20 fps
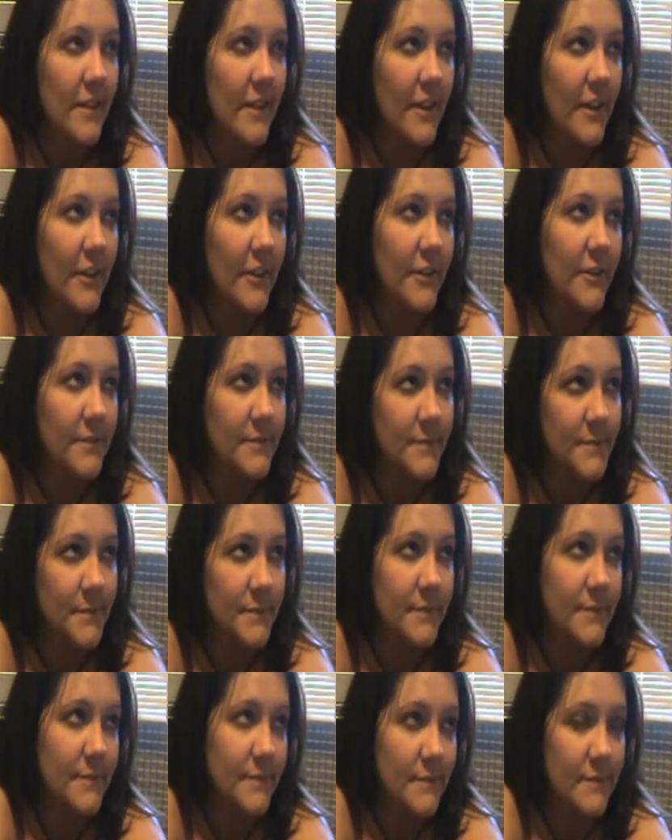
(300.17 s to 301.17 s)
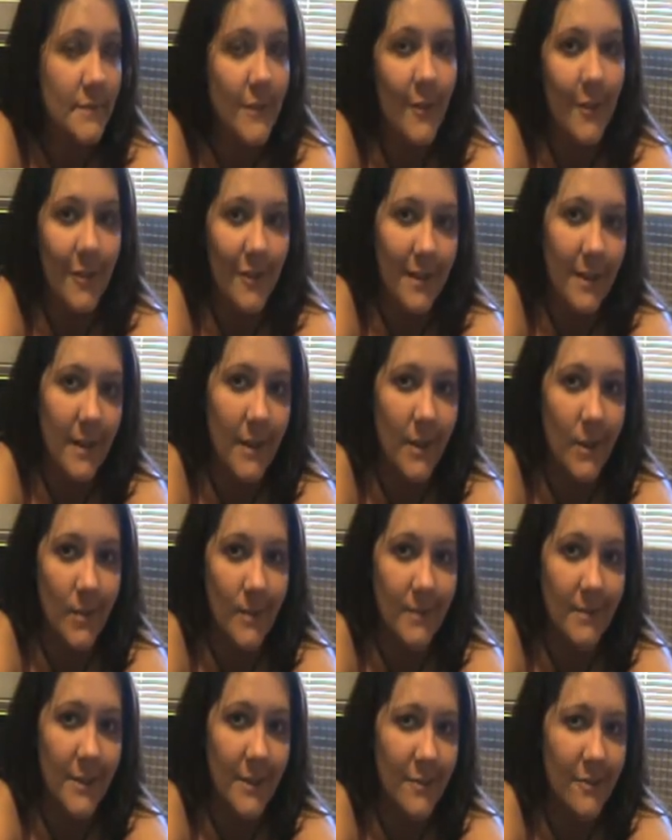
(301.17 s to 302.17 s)
they're you know
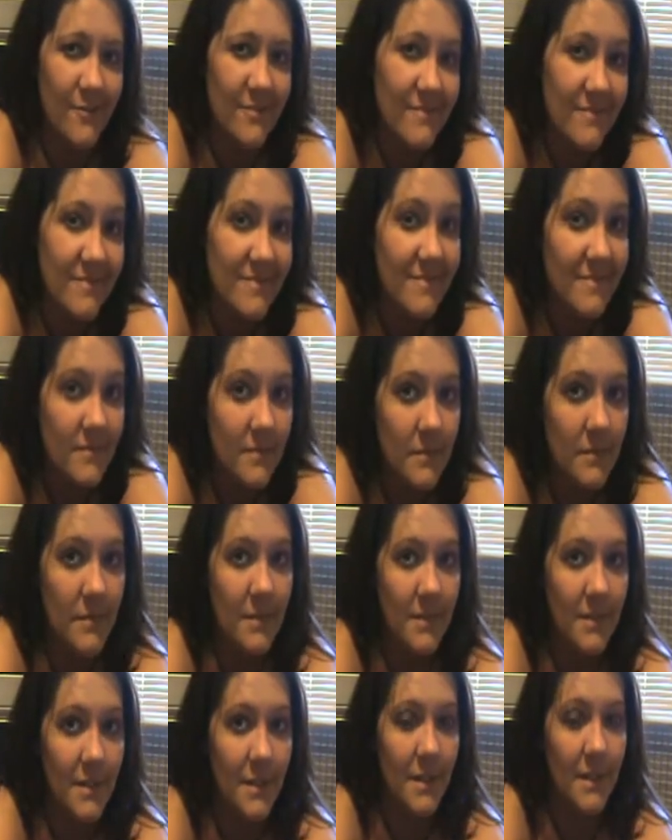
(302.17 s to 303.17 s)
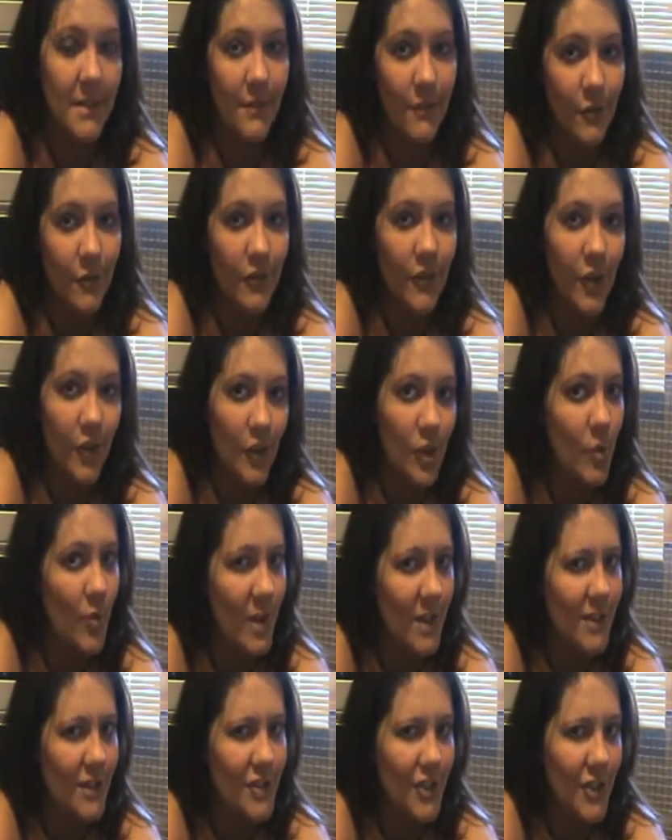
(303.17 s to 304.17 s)
they're fairly well